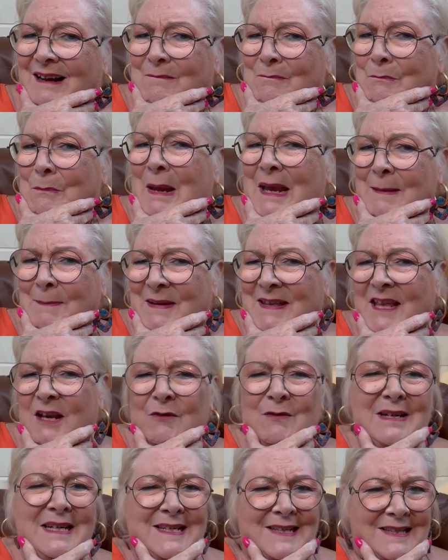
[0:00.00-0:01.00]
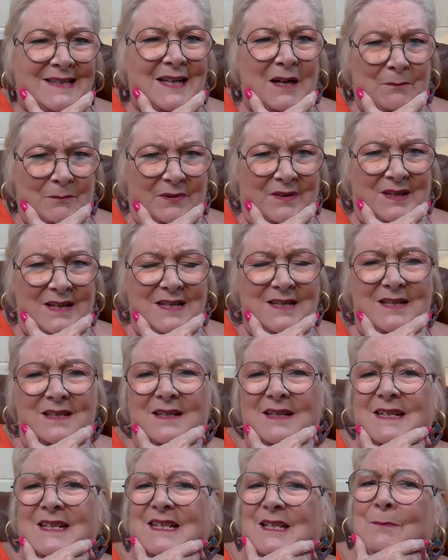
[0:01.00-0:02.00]
maybe there is something to
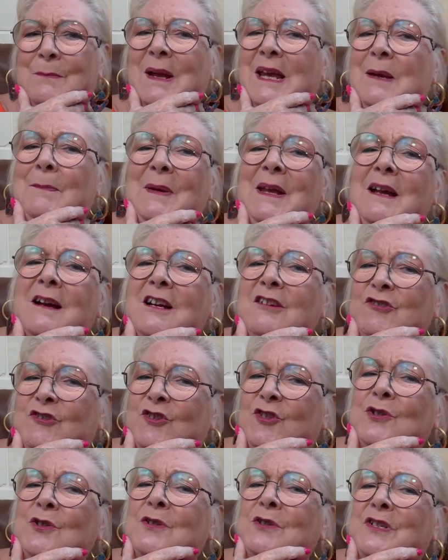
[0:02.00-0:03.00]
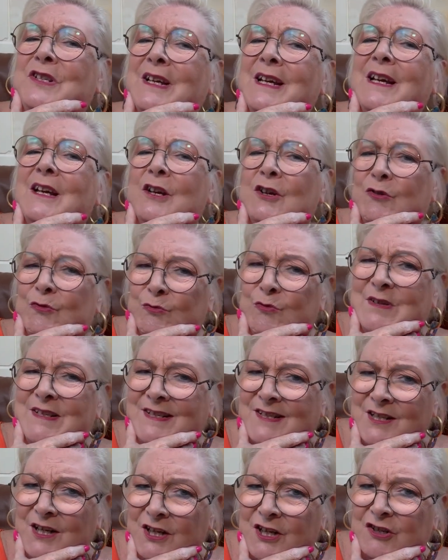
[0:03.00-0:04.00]
this. Maybe I should
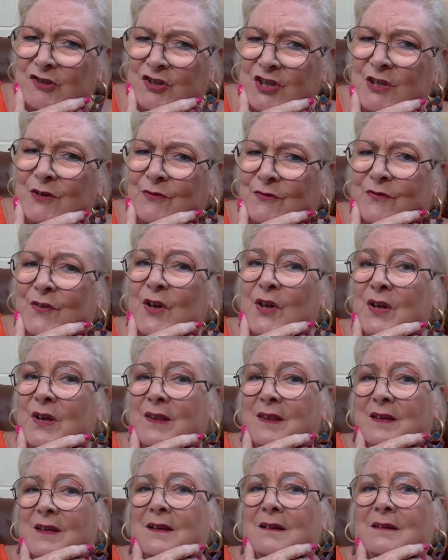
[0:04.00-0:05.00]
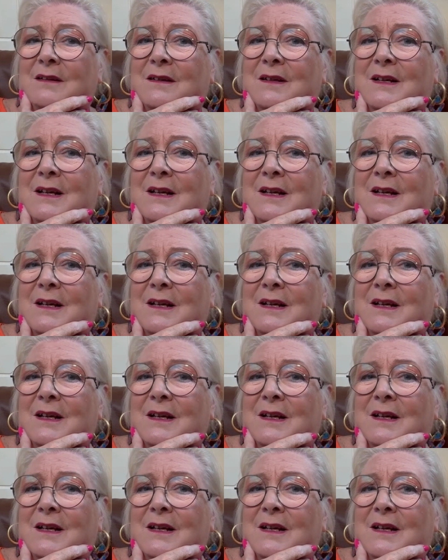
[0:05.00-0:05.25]
research it further.